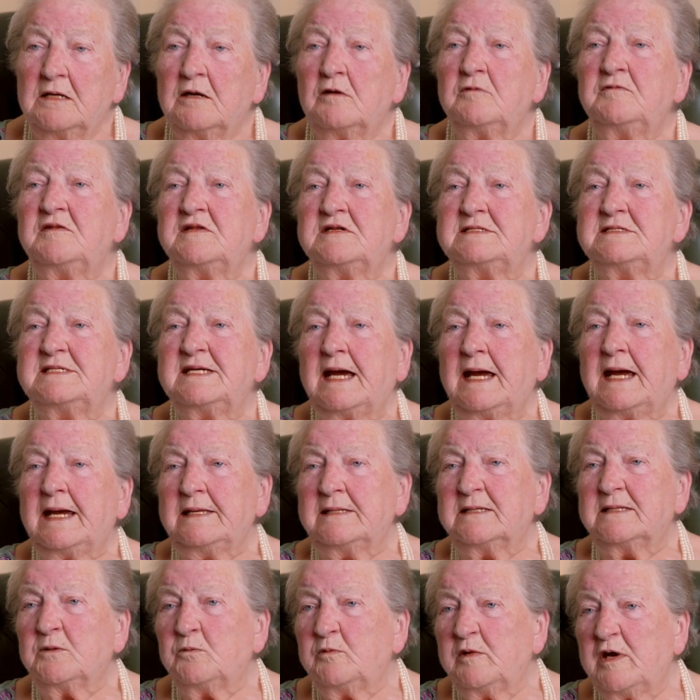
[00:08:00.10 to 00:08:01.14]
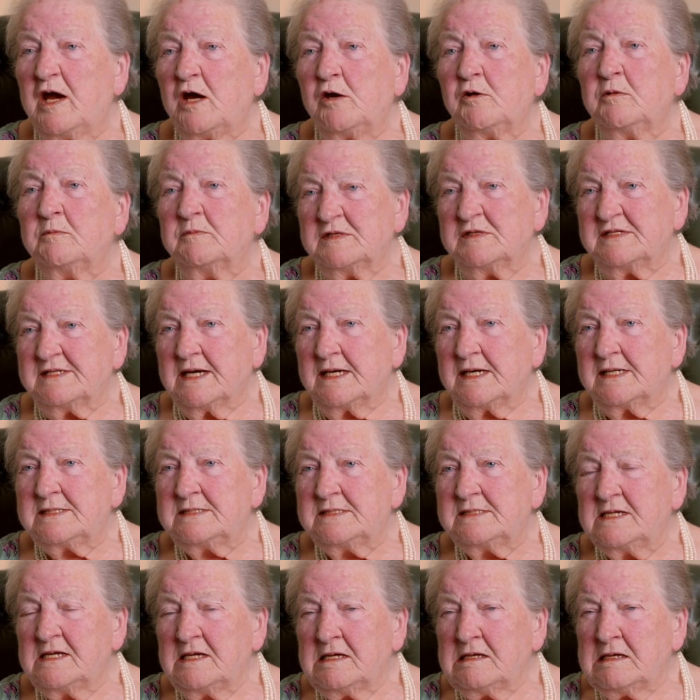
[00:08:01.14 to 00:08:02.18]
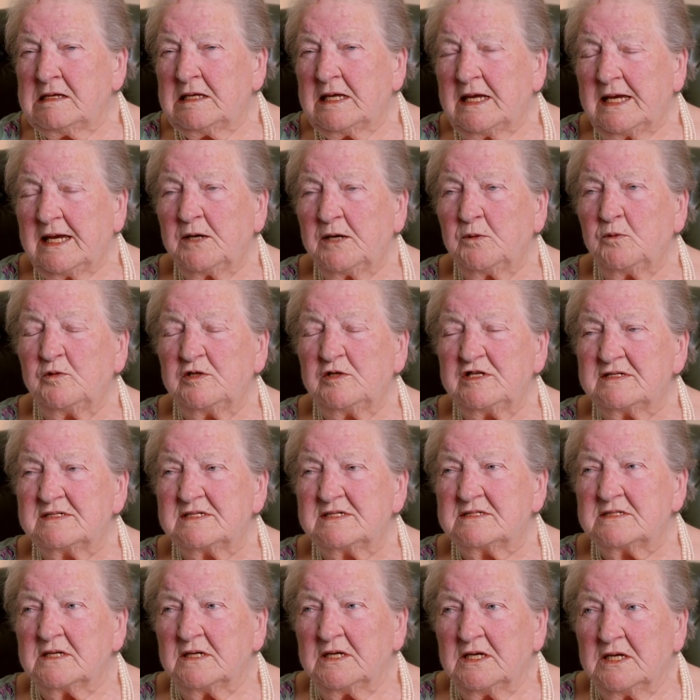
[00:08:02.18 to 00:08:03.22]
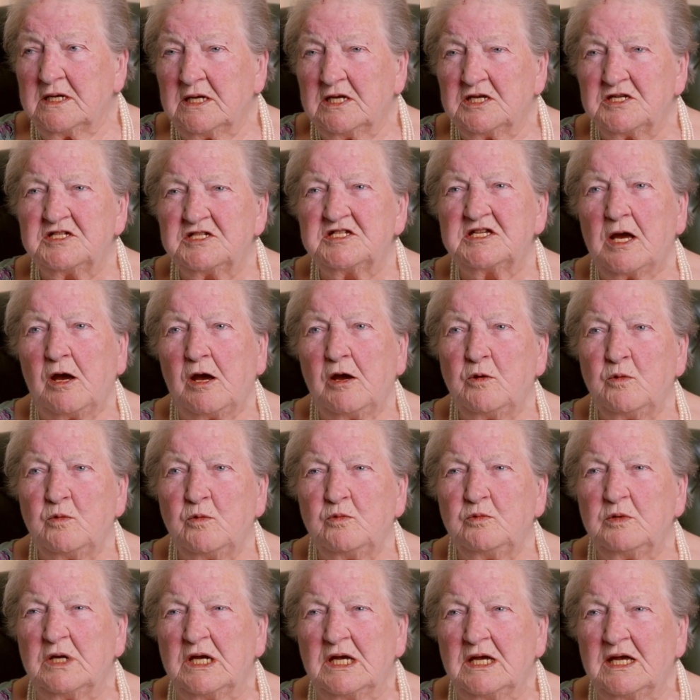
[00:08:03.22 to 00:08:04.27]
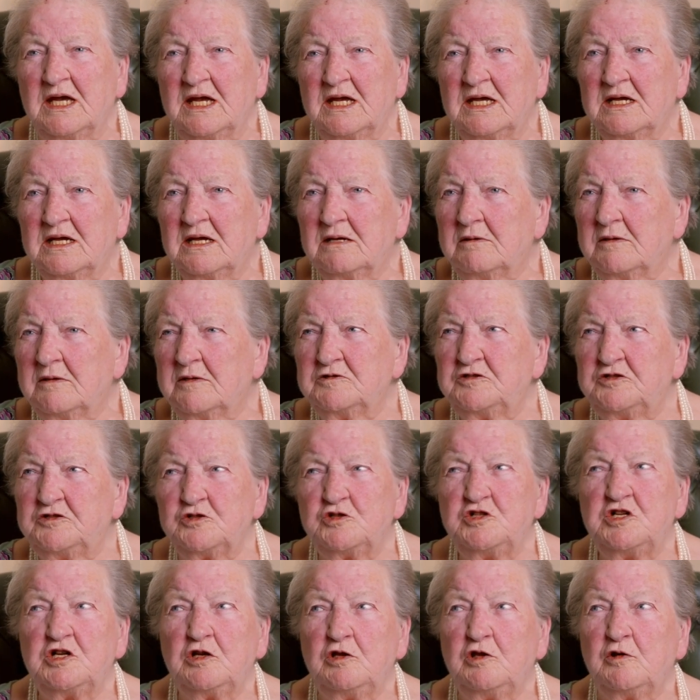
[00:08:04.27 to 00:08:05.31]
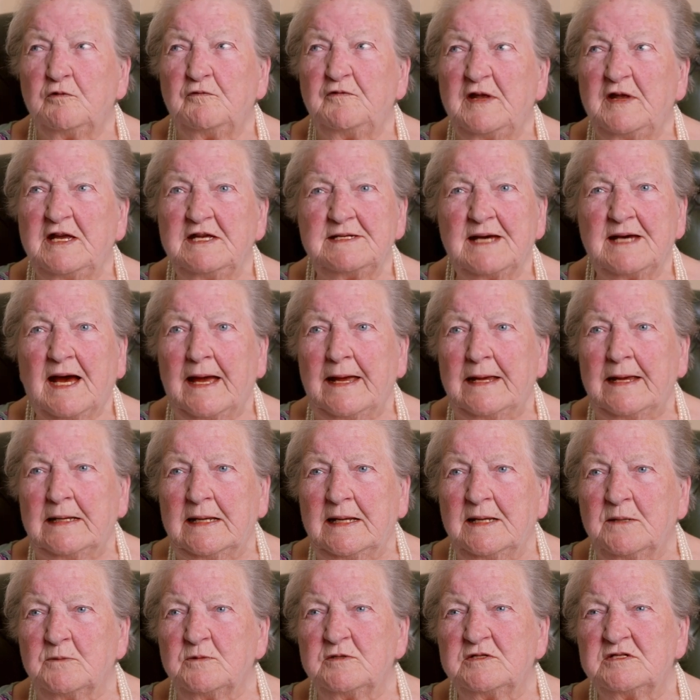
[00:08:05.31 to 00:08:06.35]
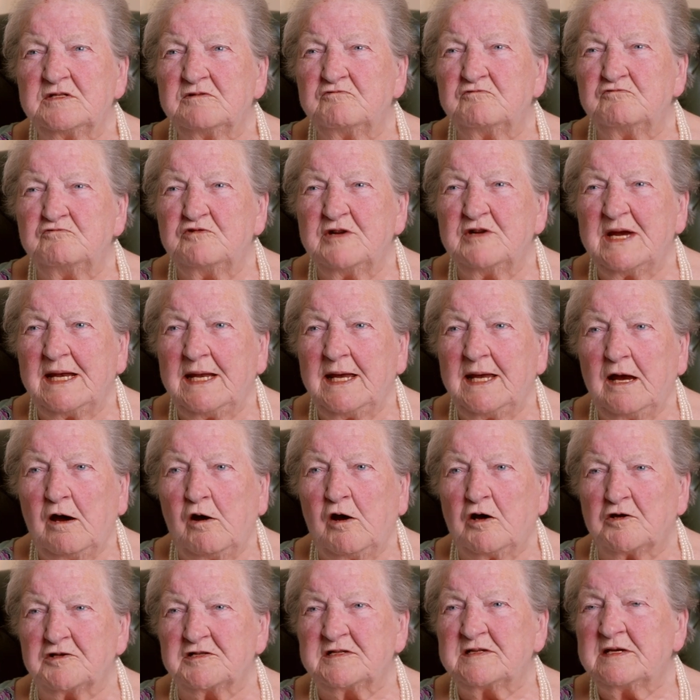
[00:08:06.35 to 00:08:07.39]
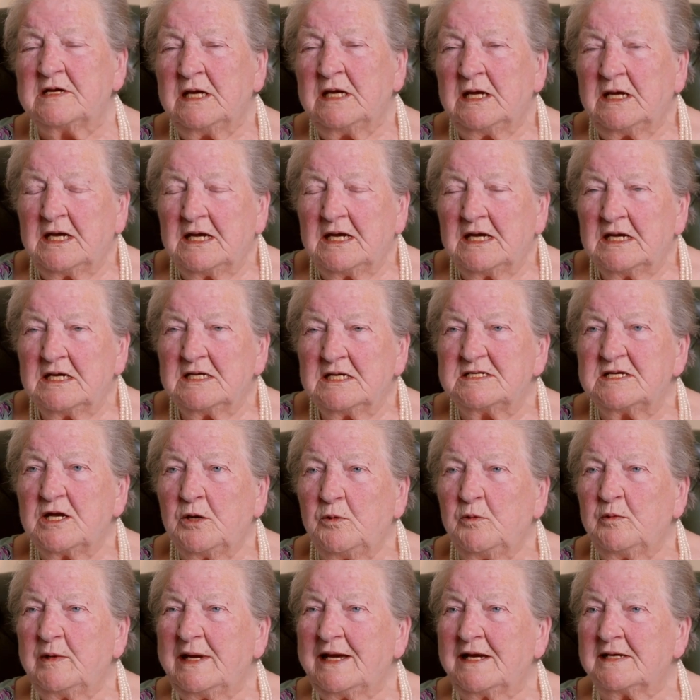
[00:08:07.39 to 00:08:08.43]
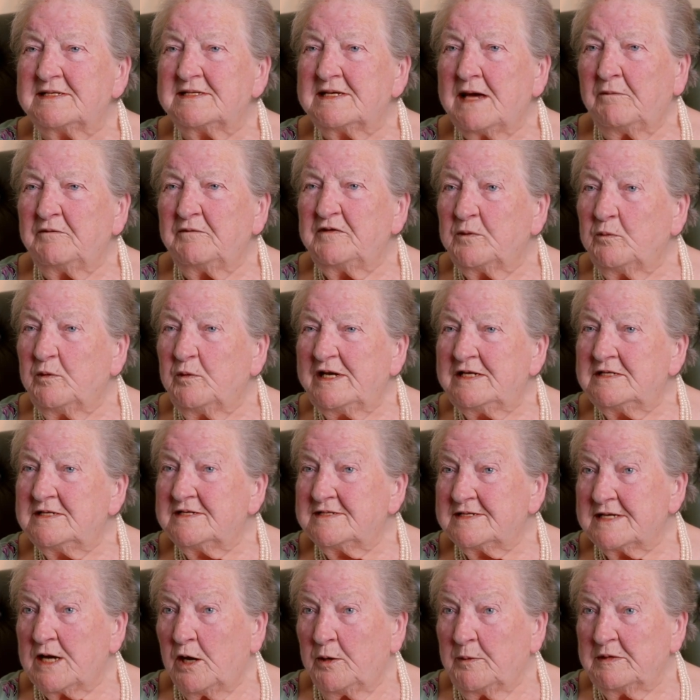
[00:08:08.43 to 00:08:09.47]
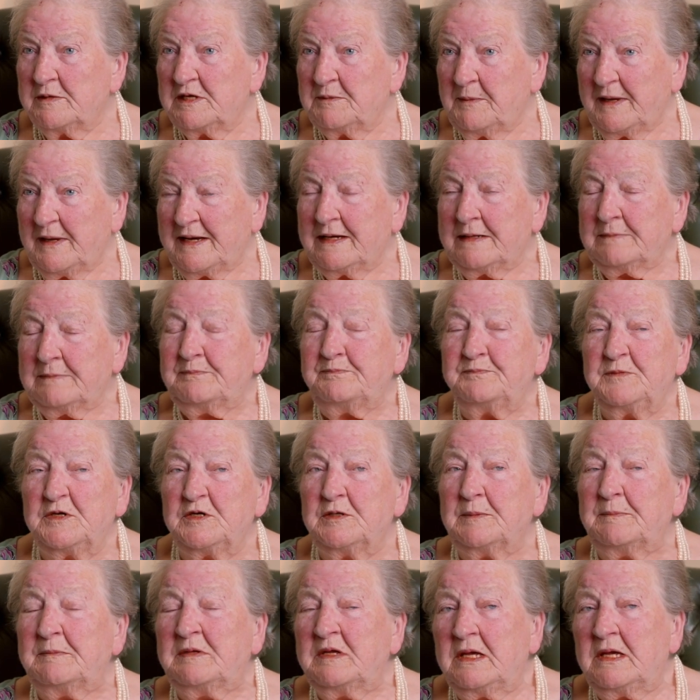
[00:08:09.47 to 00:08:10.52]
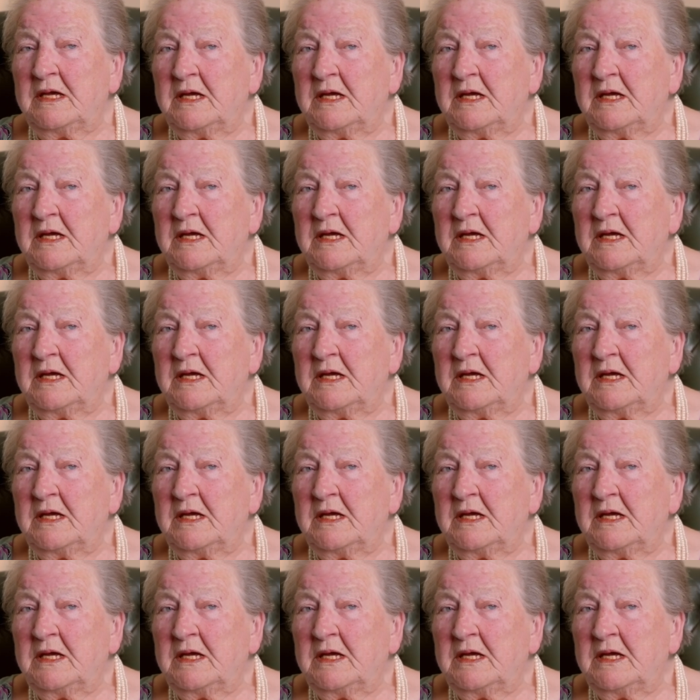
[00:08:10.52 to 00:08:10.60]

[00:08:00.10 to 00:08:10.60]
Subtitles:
on the day that we opened it, it was such a lovely day, and it was really hot. So we had to have the windows open a bit. But